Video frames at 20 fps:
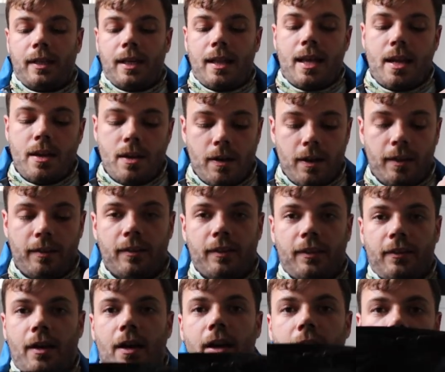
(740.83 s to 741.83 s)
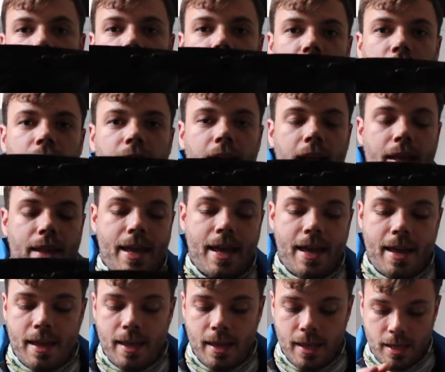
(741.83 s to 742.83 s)
get that nice and tidy, just like
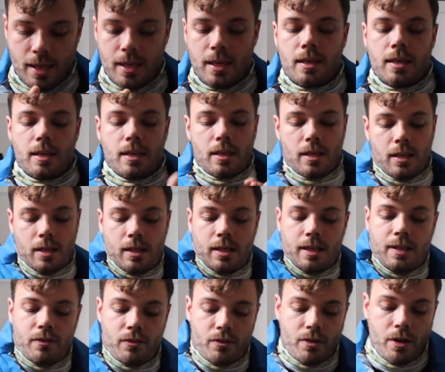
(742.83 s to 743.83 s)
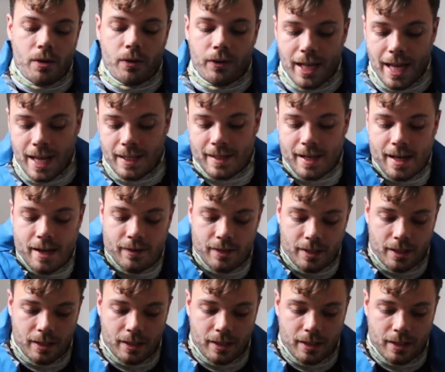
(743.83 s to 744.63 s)
that. And roll that down.